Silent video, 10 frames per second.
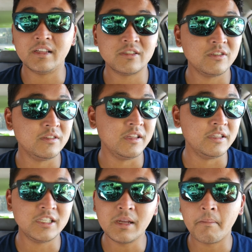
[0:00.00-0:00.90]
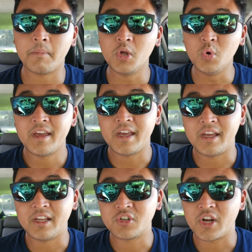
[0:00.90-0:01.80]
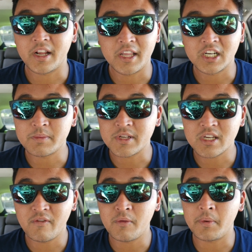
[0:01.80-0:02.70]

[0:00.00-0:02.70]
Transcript: into the deep blue and try to catch myself a